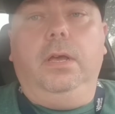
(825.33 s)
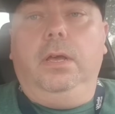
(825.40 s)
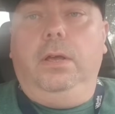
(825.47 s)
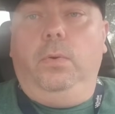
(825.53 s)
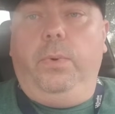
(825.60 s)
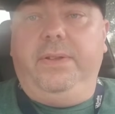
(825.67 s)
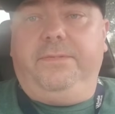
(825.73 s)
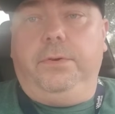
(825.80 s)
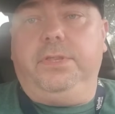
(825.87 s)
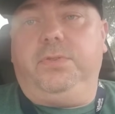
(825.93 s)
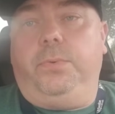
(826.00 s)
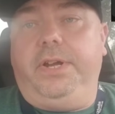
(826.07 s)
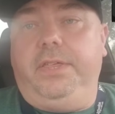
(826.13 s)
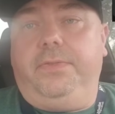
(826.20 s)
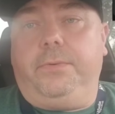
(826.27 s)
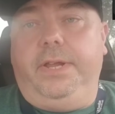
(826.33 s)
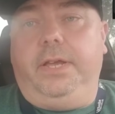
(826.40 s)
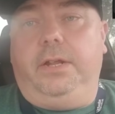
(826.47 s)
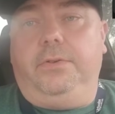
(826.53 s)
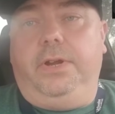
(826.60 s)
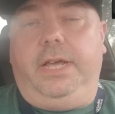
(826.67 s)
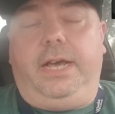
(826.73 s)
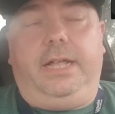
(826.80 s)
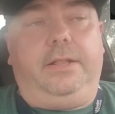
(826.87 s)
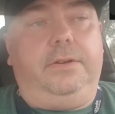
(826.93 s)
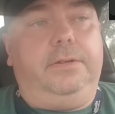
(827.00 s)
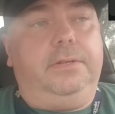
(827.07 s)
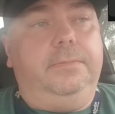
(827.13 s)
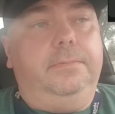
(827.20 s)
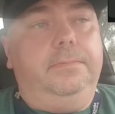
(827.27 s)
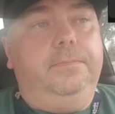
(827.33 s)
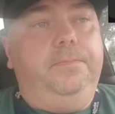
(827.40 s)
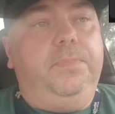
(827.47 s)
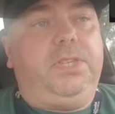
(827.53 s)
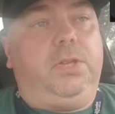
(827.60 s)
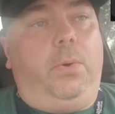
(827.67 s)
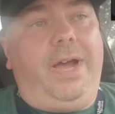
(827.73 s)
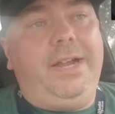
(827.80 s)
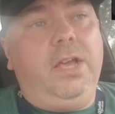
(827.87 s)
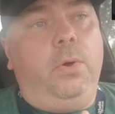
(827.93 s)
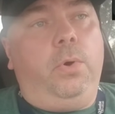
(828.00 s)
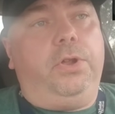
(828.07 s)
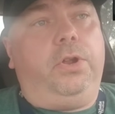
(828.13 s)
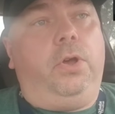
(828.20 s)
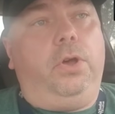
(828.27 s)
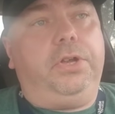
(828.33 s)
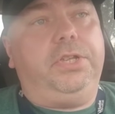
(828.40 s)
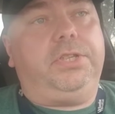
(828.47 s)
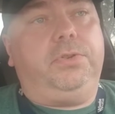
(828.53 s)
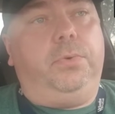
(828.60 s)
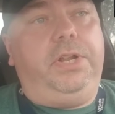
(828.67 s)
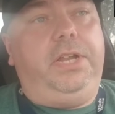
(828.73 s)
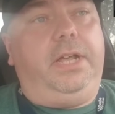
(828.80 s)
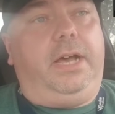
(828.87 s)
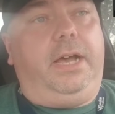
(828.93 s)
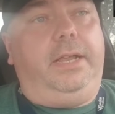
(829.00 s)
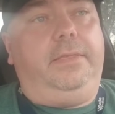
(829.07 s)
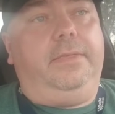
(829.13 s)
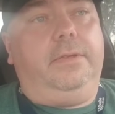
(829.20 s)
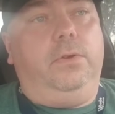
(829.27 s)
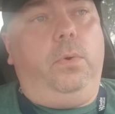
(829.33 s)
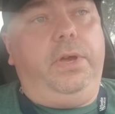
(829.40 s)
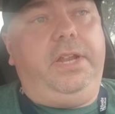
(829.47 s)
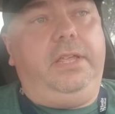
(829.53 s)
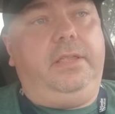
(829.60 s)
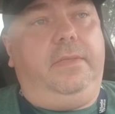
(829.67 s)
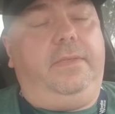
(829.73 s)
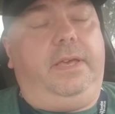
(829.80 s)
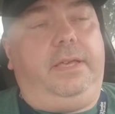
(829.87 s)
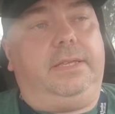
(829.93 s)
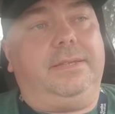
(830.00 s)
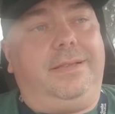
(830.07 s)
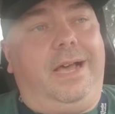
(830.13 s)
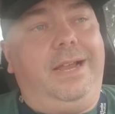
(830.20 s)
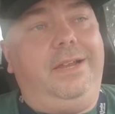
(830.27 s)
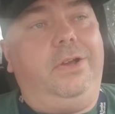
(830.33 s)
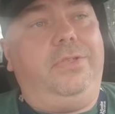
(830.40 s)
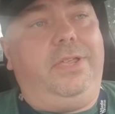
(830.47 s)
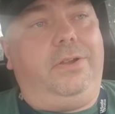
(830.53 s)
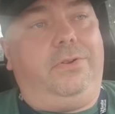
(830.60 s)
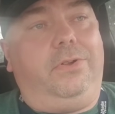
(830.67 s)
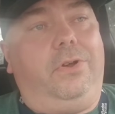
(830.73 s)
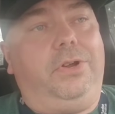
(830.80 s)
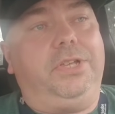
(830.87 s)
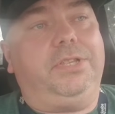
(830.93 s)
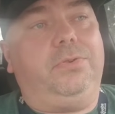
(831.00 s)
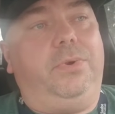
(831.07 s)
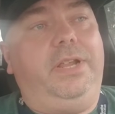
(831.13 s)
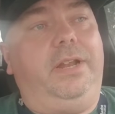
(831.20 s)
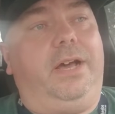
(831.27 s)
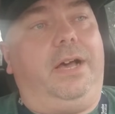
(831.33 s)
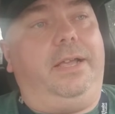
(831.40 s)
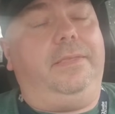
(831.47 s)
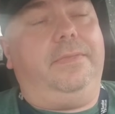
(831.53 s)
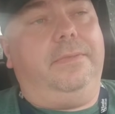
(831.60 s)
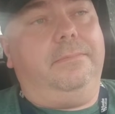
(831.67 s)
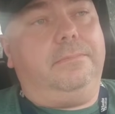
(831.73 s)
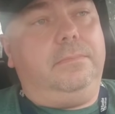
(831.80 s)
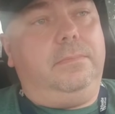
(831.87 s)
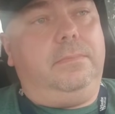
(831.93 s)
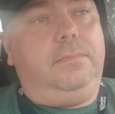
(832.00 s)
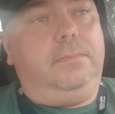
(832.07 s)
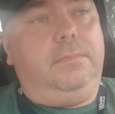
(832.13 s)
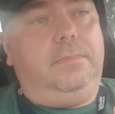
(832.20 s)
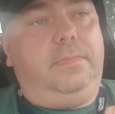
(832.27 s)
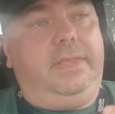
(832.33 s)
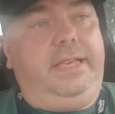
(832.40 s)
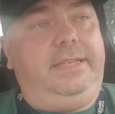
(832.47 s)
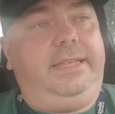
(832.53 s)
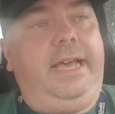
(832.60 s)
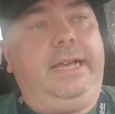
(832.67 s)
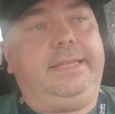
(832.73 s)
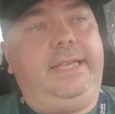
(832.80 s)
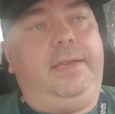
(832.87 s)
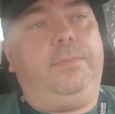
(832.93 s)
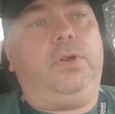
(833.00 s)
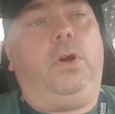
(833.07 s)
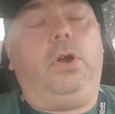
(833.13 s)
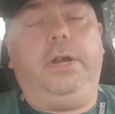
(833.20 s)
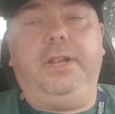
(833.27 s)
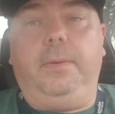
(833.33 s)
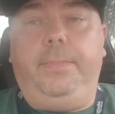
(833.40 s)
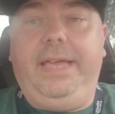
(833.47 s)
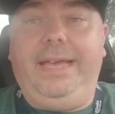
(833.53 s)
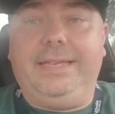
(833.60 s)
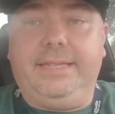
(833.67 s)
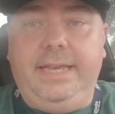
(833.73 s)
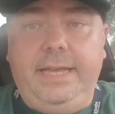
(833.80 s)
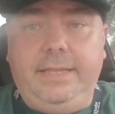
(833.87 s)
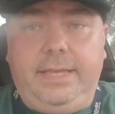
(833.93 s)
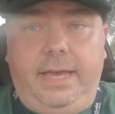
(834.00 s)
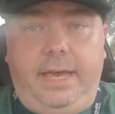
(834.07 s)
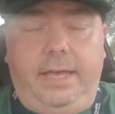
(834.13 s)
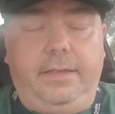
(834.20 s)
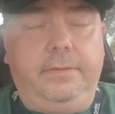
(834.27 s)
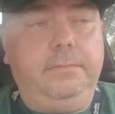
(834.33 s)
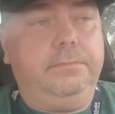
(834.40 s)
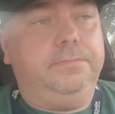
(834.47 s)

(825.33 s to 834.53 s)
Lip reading: went for $2,300. So I know on August 29th, going into this, I know that on August 29th, the exact same card in a PSA 10